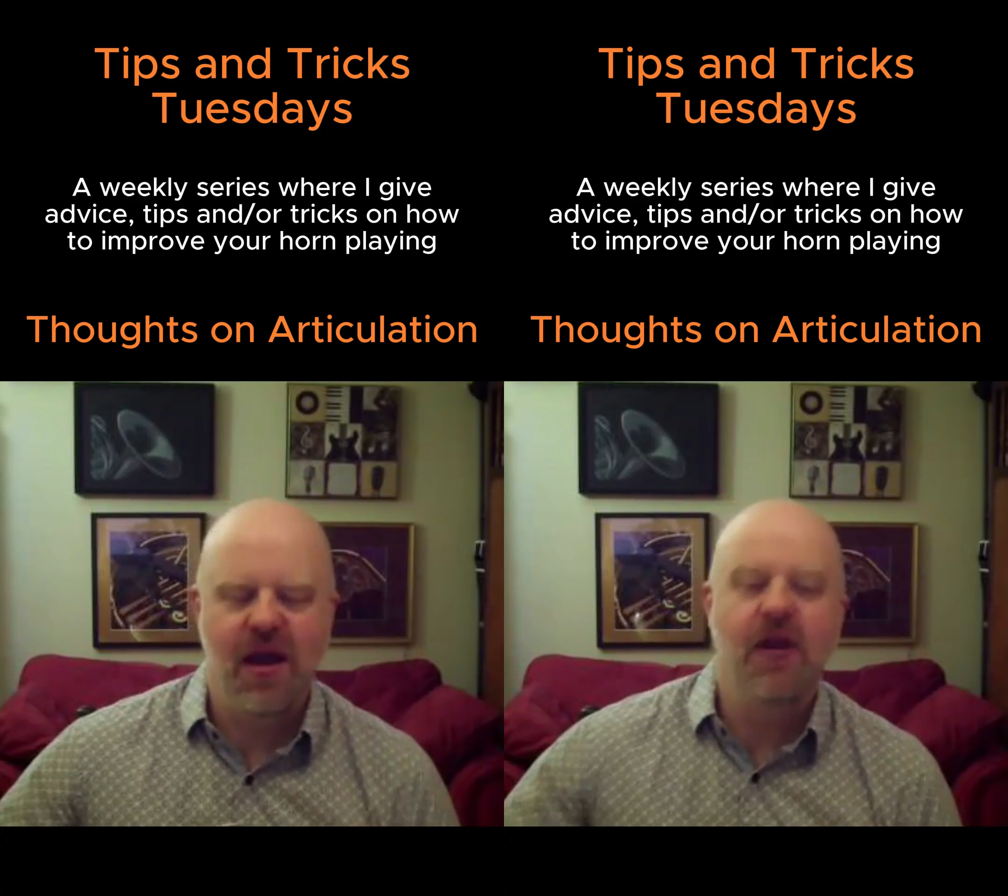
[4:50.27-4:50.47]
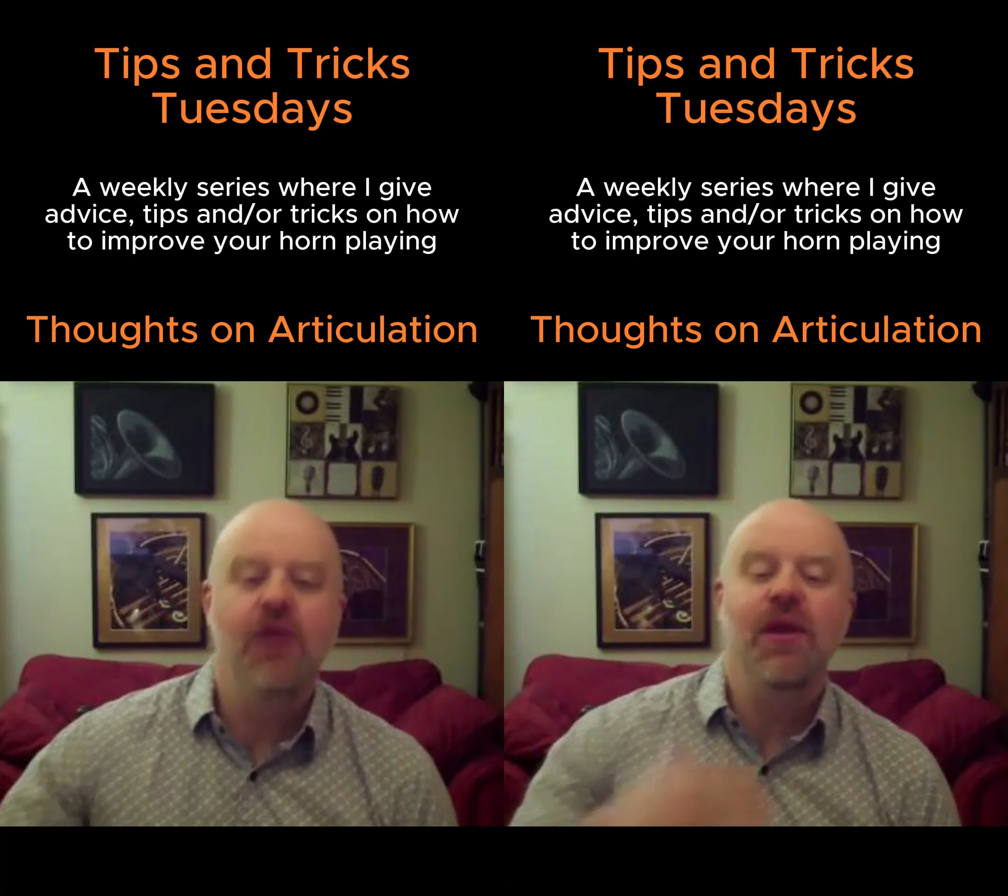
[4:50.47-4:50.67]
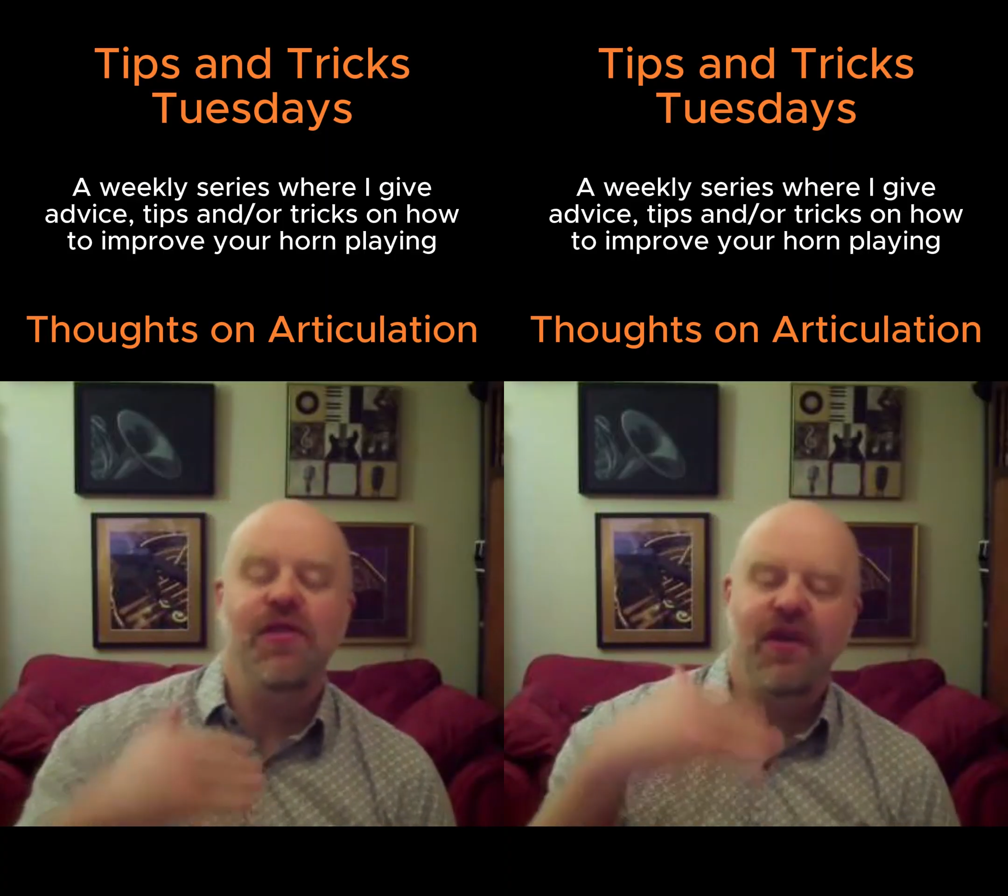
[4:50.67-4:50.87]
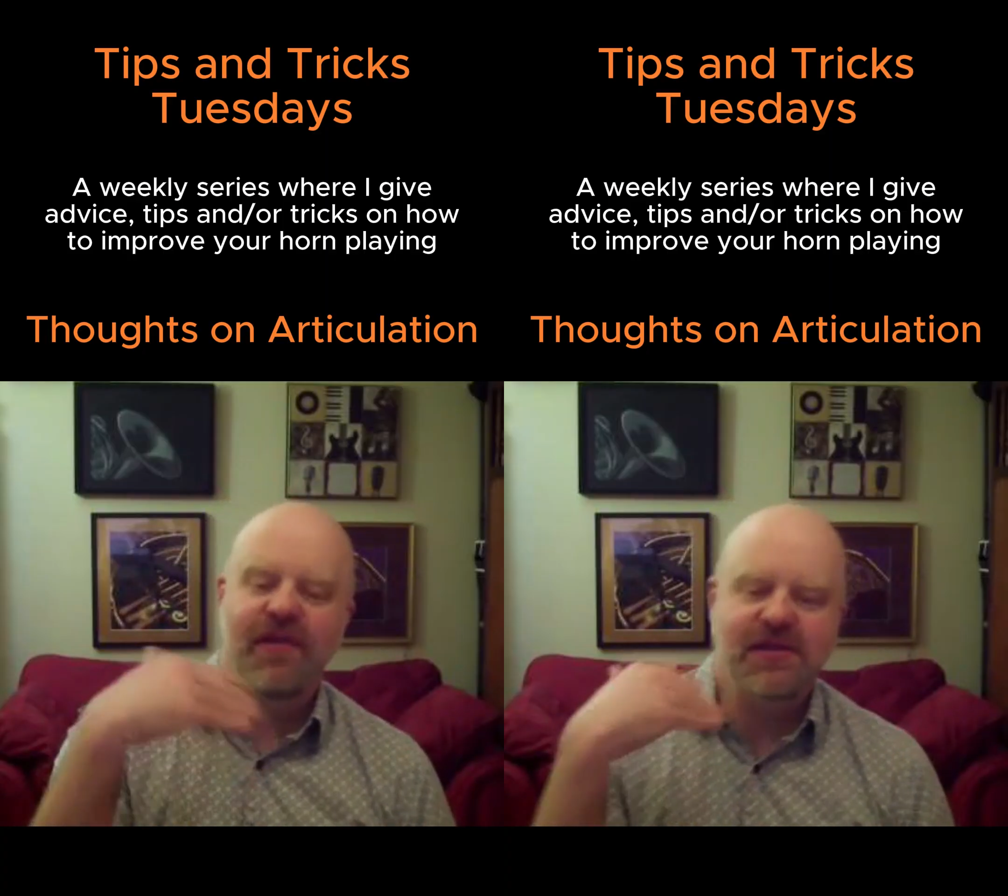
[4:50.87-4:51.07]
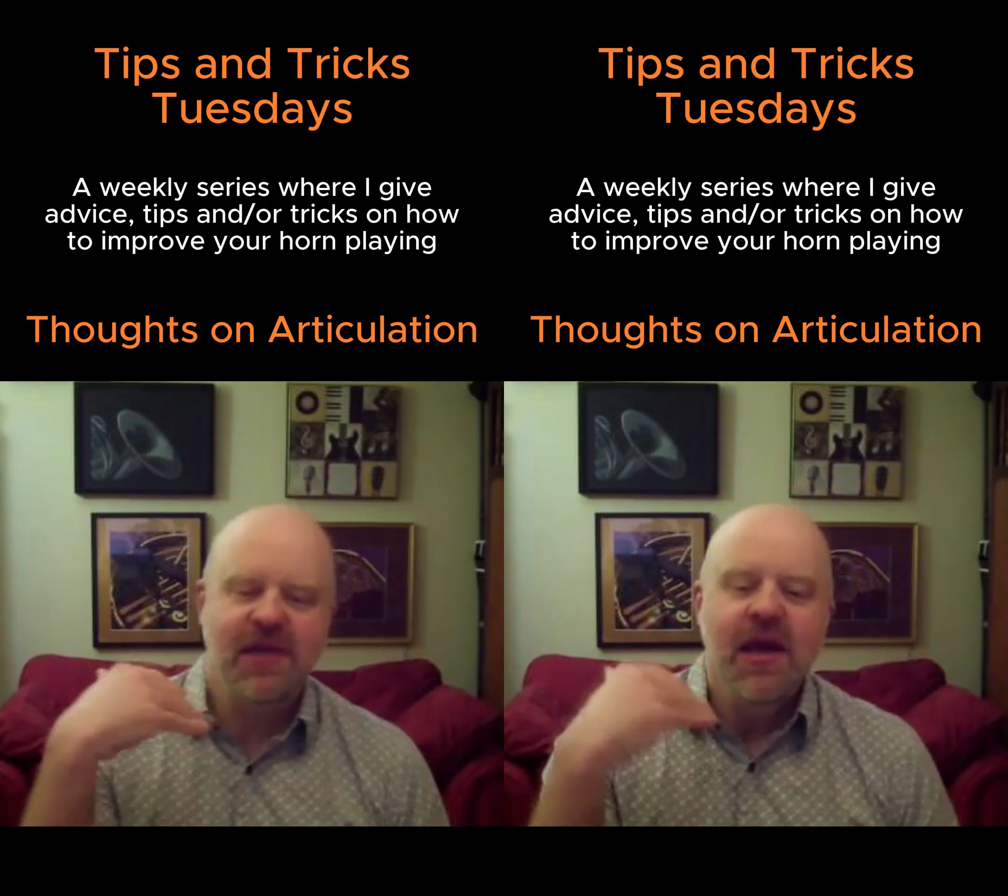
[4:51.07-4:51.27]
Another way to think of it
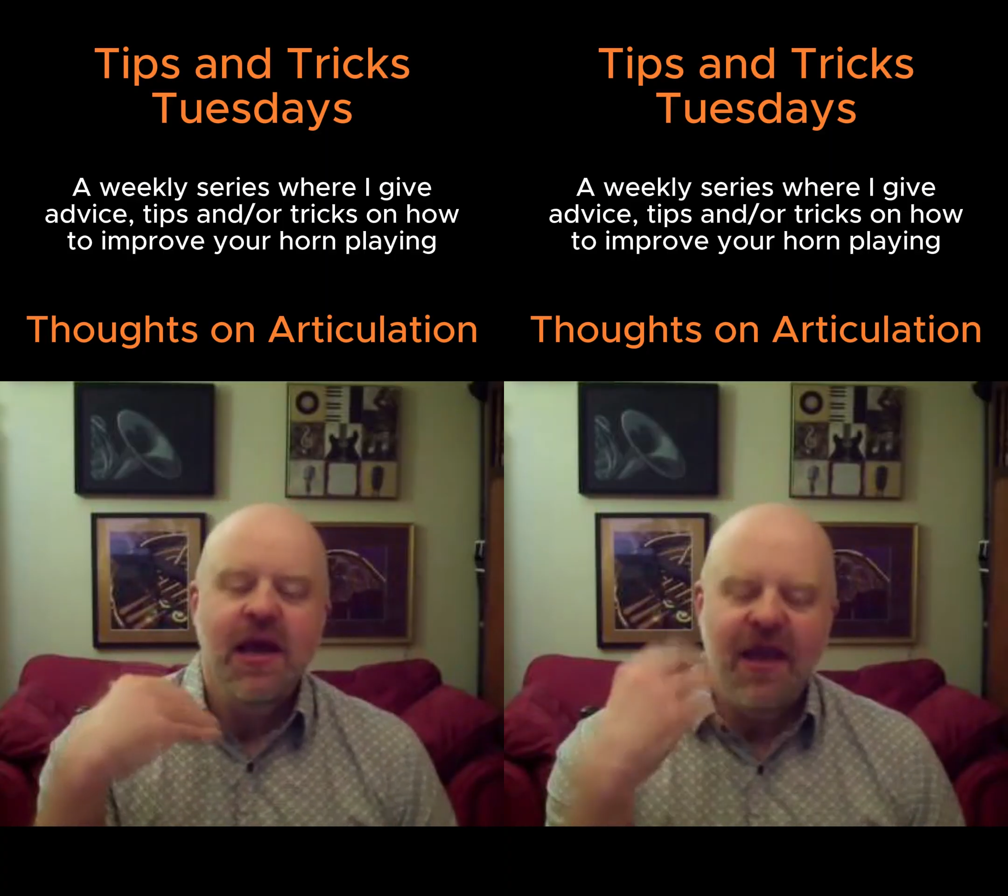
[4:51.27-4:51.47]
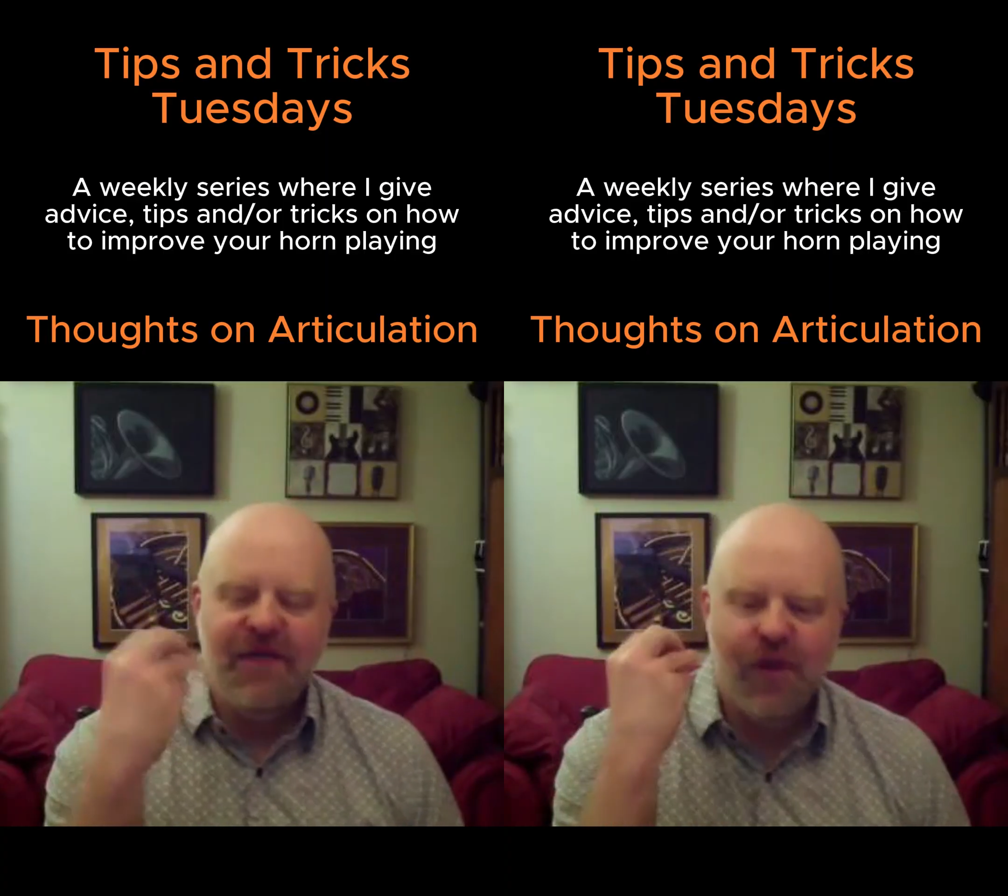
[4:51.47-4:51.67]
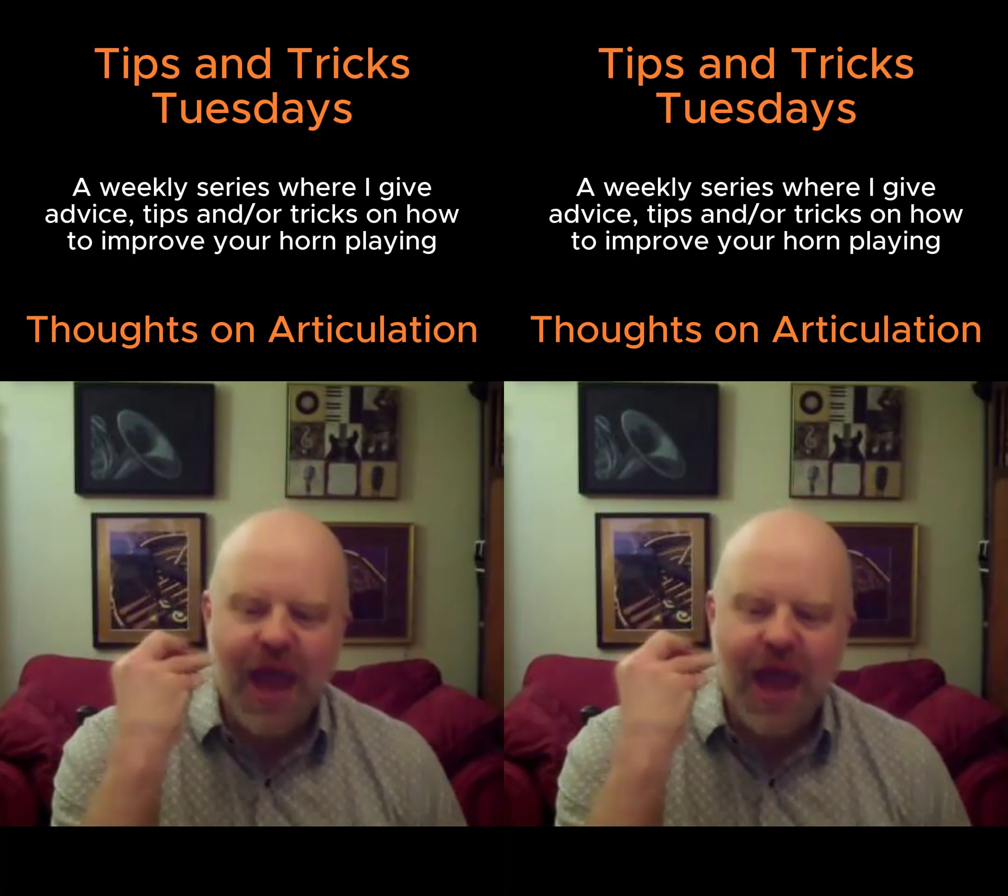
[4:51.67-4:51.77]
is if they're